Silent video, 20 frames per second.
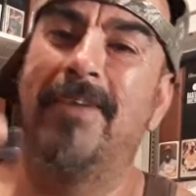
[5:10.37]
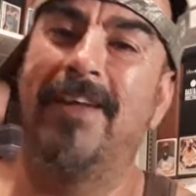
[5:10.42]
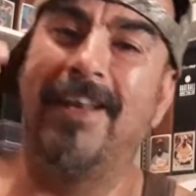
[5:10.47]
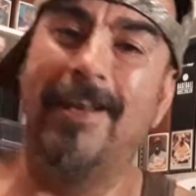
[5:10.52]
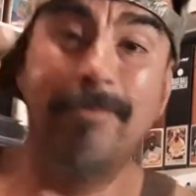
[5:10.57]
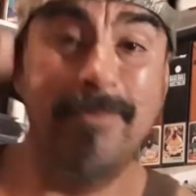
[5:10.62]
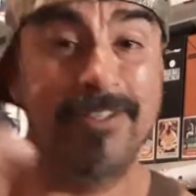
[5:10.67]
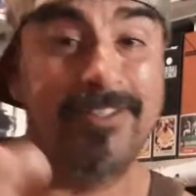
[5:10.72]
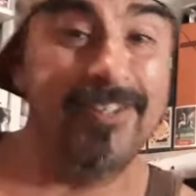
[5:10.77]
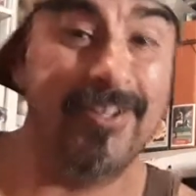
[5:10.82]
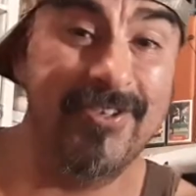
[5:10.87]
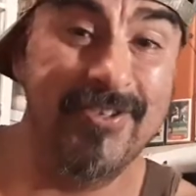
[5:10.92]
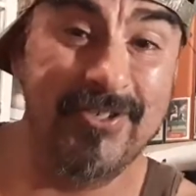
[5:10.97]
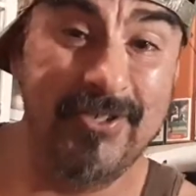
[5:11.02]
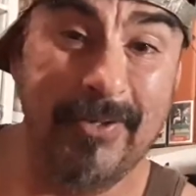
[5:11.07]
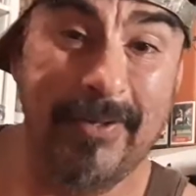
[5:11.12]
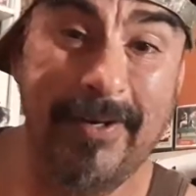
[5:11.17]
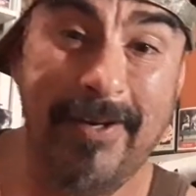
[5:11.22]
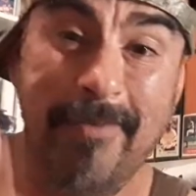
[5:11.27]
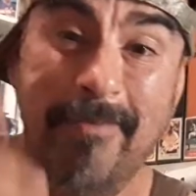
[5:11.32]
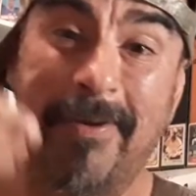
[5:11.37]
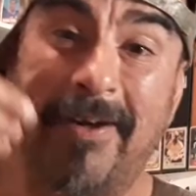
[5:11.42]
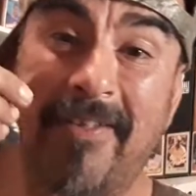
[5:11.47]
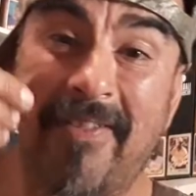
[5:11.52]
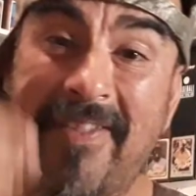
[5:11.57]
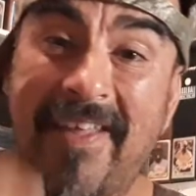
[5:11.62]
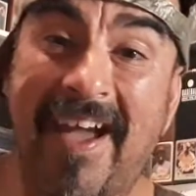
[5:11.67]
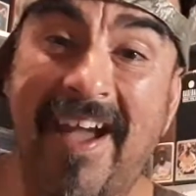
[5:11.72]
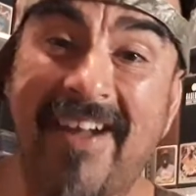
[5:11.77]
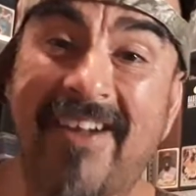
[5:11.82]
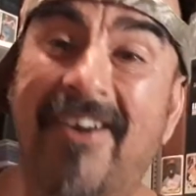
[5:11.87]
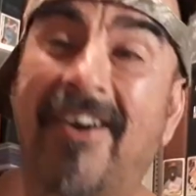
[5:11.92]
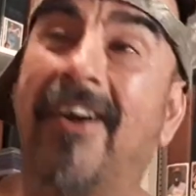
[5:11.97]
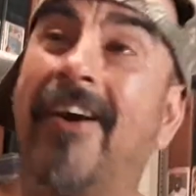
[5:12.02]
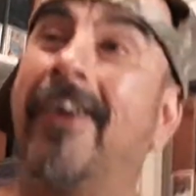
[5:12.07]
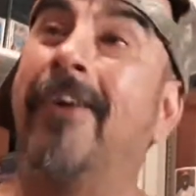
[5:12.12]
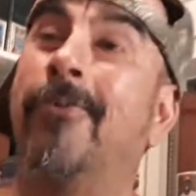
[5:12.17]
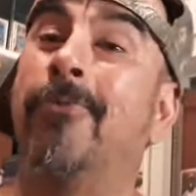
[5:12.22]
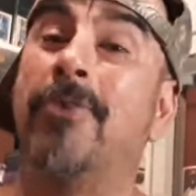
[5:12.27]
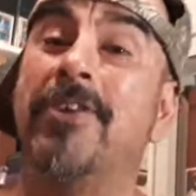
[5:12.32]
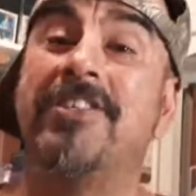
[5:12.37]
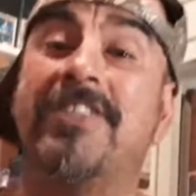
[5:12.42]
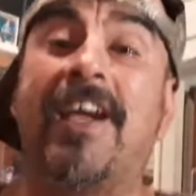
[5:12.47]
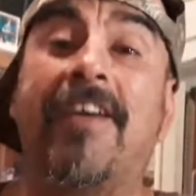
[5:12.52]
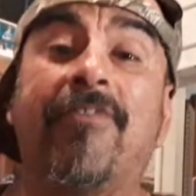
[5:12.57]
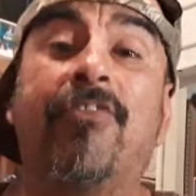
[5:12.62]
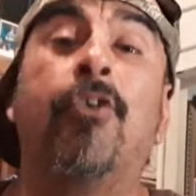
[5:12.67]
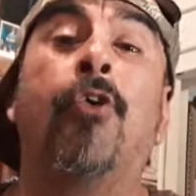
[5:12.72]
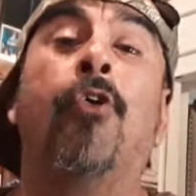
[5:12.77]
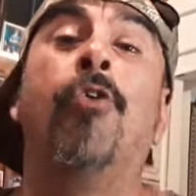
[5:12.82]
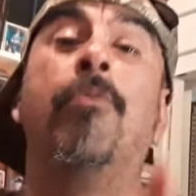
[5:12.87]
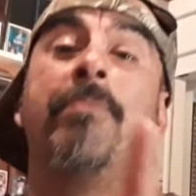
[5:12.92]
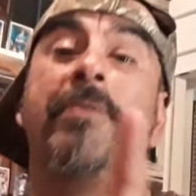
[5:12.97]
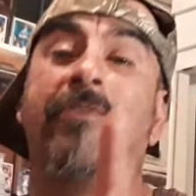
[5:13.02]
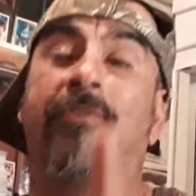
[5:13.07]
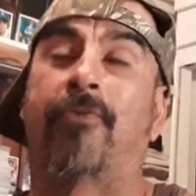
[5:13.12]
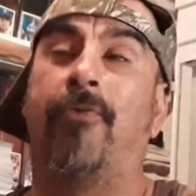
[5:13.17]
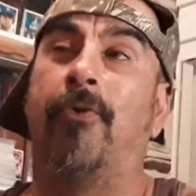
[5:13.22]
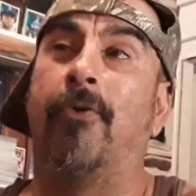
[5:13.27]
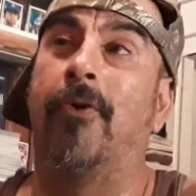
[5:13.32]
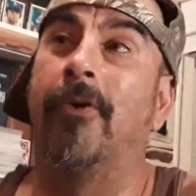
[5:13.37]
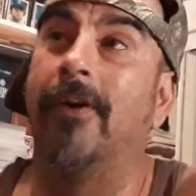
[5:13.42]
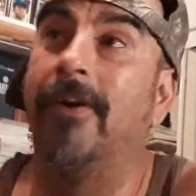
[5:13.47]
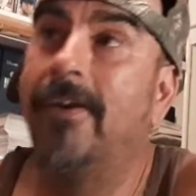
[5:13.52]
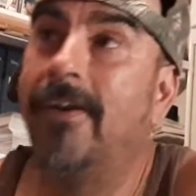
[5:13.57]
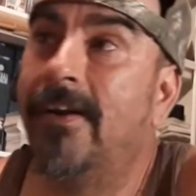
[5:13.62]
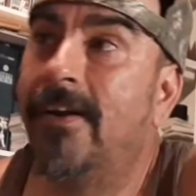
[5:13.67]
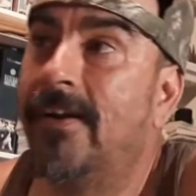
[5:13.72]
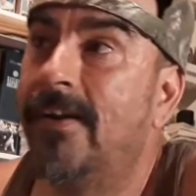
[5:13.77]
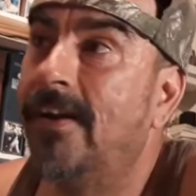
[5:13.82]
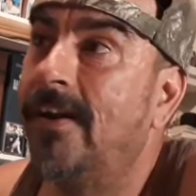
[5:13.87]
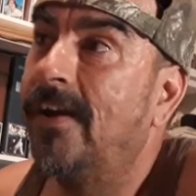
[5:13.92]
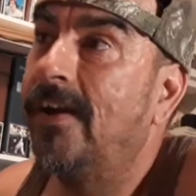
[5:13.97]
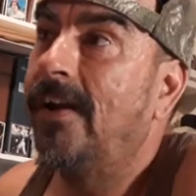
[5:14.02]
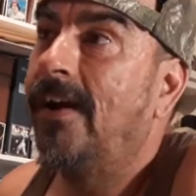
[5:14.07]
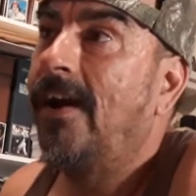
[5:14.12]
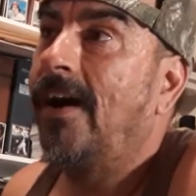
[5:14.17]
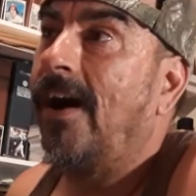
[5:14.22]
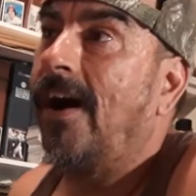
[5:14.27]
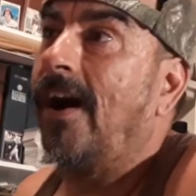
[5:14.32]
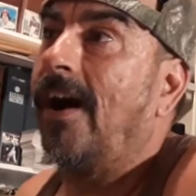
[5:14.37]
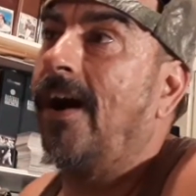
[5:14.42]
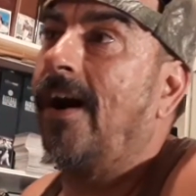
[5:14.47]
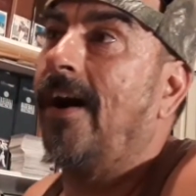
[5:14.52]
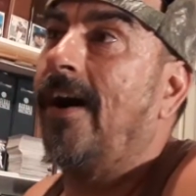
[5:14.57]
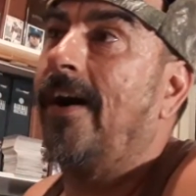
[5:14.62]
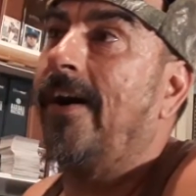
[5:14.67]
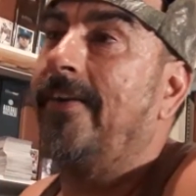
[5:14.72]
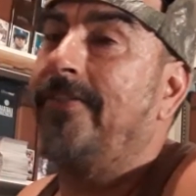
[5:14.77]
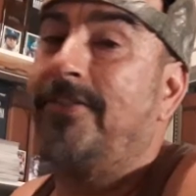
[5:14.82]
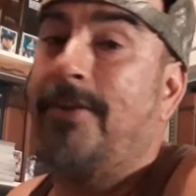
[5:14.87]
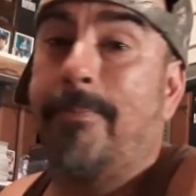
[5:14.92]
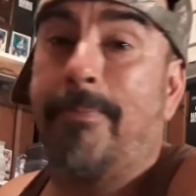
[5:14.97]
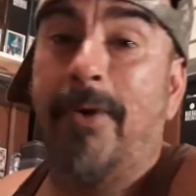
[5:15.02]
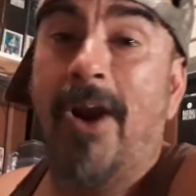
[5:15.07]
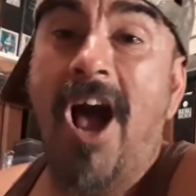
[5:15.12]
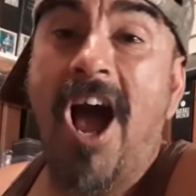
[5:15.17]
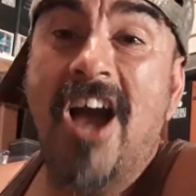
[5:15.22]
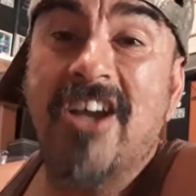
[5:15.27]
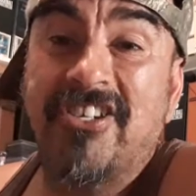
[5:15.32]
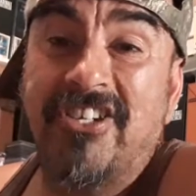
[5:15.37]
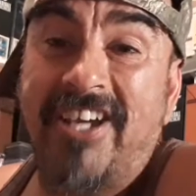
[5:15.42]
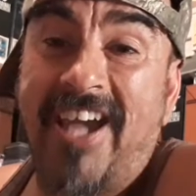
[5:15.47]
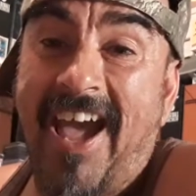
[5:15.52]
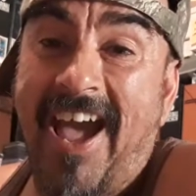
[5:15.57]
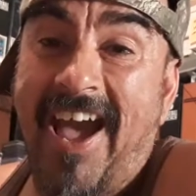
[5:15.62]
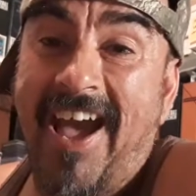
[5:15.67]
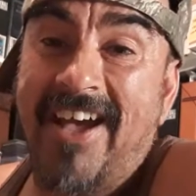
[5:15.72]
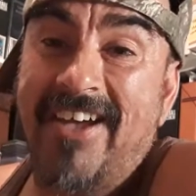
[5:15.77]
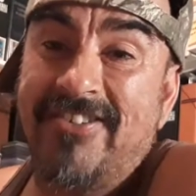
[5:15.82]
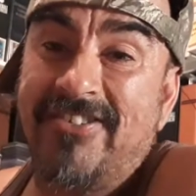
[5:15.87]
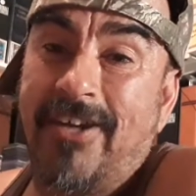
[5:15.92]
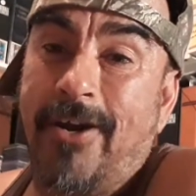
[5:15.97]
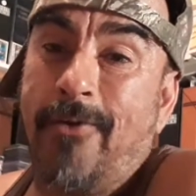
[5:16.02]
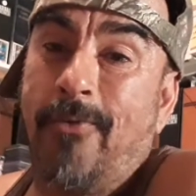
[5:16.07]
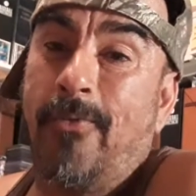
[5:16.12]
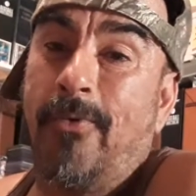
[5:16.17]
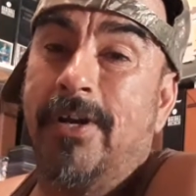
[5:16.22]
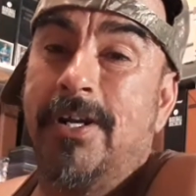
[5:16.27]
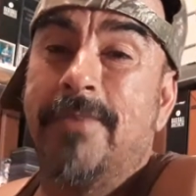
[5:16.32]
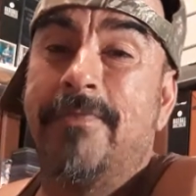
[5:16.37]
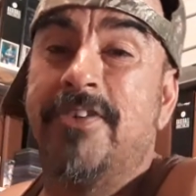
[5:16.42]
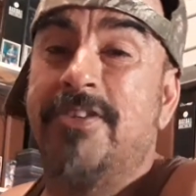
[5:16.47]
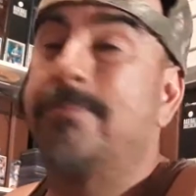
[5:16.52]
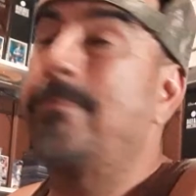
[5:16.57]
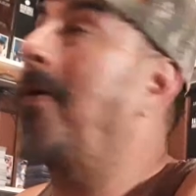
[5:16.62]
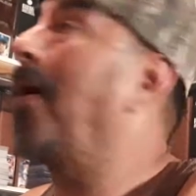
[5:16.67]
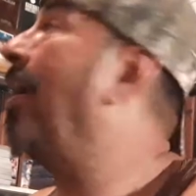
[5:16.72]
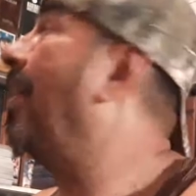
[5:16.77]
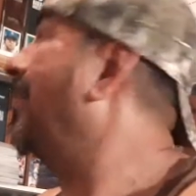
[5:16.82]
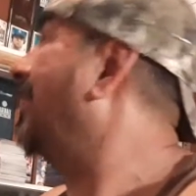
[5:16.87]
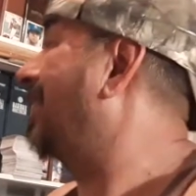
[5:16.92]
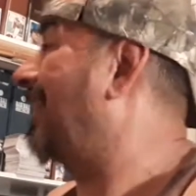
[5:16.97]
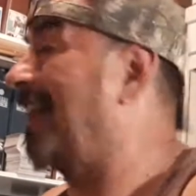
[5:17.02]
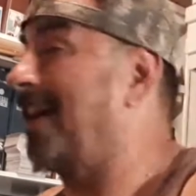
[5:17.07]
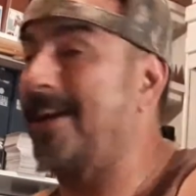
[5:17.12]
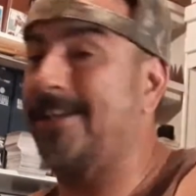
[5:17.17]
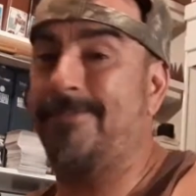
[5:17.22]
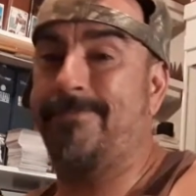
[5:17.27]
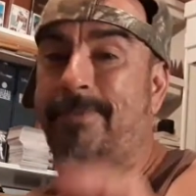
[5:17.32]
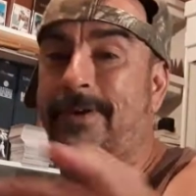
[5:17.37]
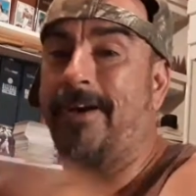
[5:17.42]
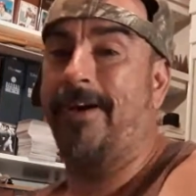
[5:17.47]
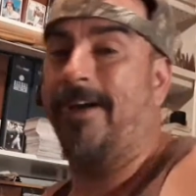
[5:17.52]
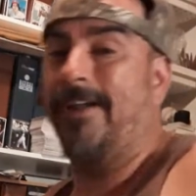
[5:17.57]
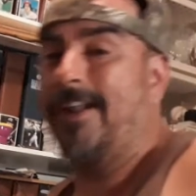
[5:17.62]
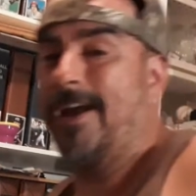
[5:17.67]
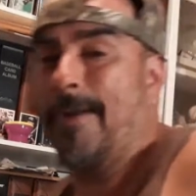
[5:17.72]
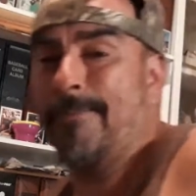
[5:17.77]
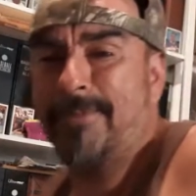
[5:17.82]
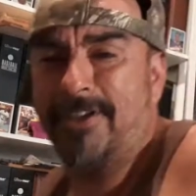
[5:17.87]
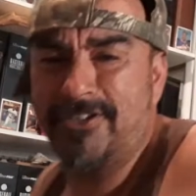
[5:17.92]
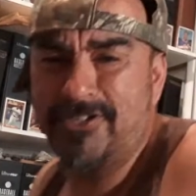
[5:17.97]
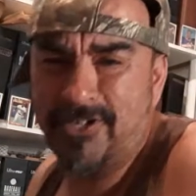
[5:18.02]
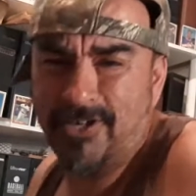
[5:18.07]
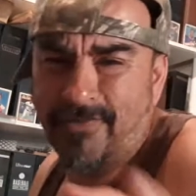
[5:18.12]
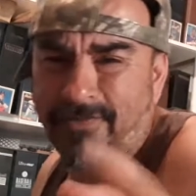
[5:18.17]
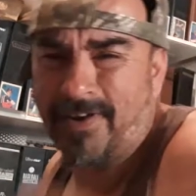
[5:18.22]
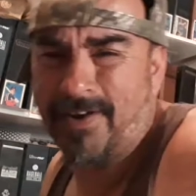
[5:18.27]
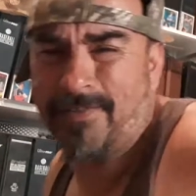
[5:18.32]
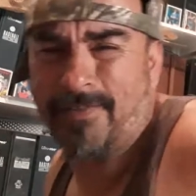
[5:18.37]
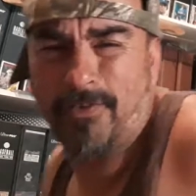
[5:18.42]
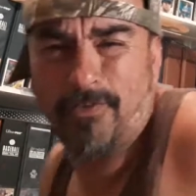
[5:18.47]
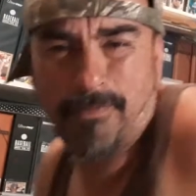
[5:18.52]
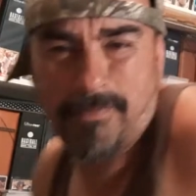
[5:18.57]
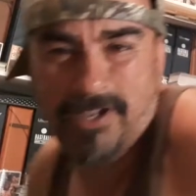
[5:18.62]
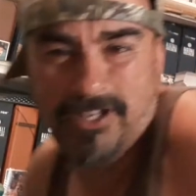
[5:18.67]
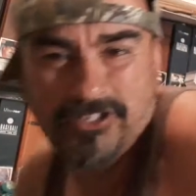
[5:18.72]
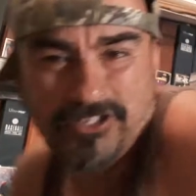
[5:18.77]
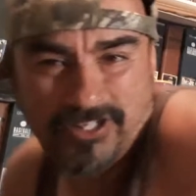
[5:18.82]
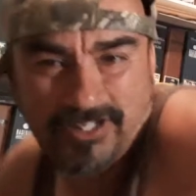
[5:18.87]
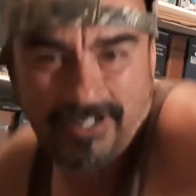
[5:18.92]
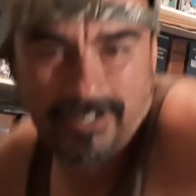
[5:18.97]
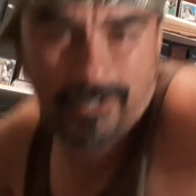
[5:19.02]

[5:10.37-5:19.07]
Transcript: And let me tell you a story about that card, which I've told before on the broadcast on one of his podcasts, but I'm not sure if I ever mentioned it